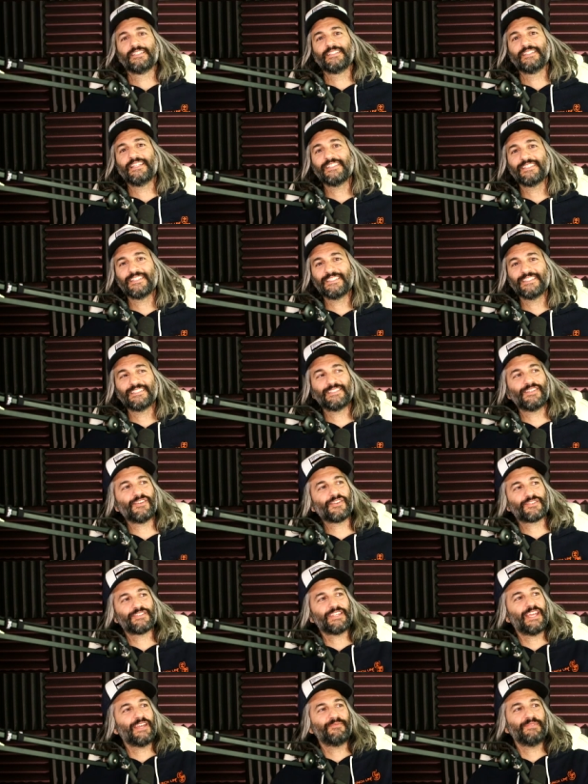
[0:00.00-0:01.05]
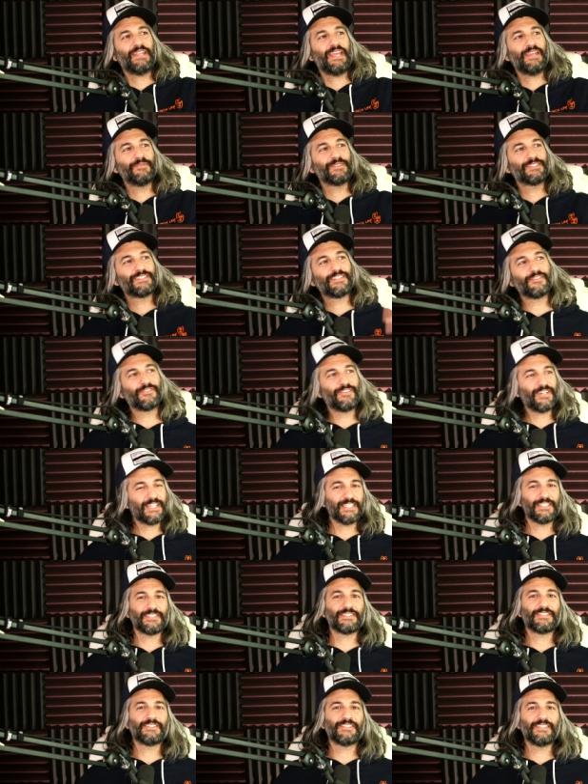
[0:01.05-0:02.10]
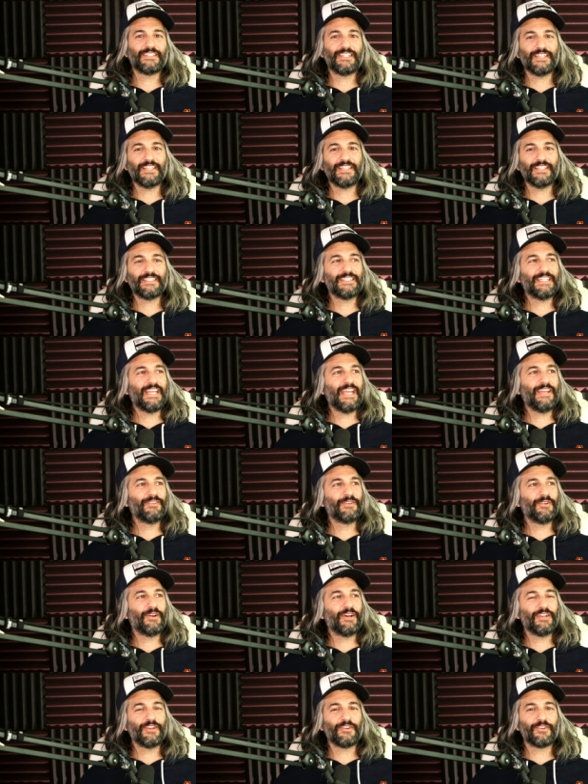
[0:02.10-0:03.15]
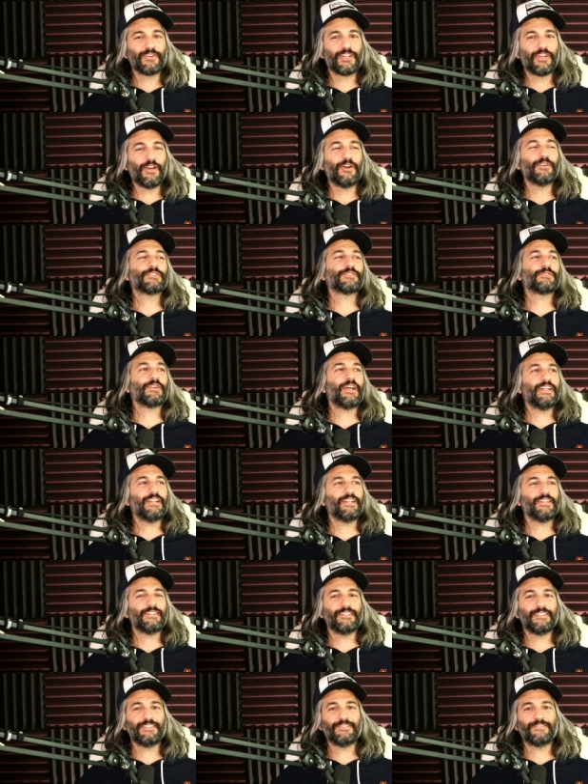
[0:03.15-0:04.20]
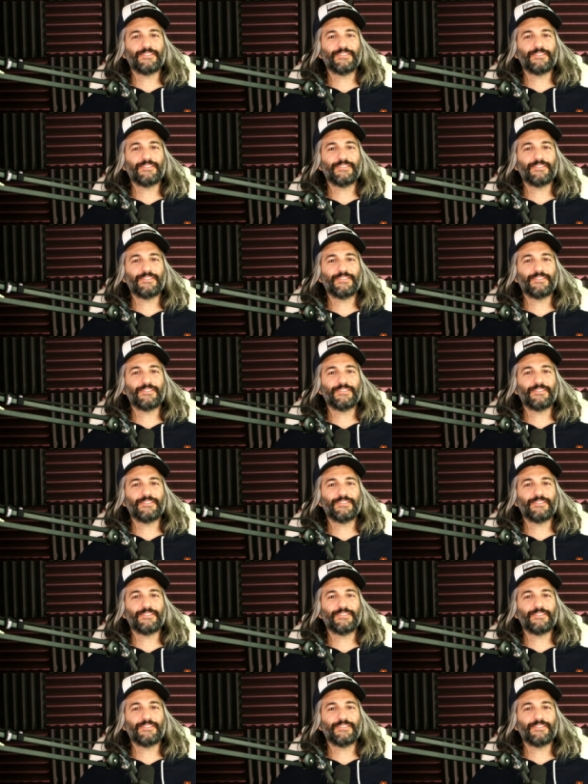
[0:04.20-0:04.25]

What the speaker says: This is your same name as your fucking the name you wanted to ghostwrite under, you